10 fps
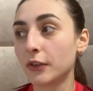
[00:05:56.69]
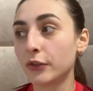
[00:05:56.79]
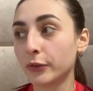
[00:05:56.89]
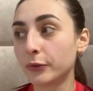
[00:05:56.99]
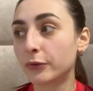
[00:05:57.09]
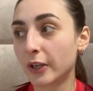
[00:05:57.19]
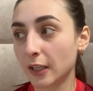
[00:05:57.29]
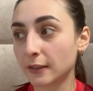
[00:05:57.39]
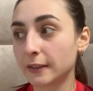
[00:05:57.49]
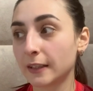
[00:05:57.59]
two
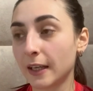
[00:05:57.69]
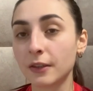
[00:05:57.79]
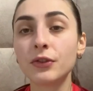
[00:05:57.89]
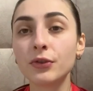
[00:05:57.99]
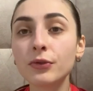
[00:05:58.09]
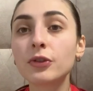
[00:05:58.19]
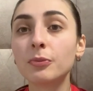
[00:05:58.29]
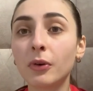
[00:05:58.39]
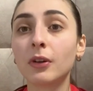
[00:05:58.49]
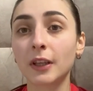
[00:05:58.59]
friends and two
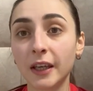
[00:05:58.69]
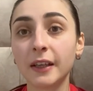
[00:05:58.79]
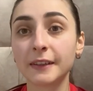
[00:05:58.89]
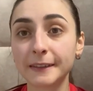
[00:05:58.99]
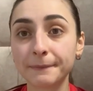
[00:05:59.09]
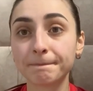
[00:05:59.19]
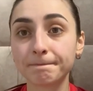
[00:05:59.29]
small kids.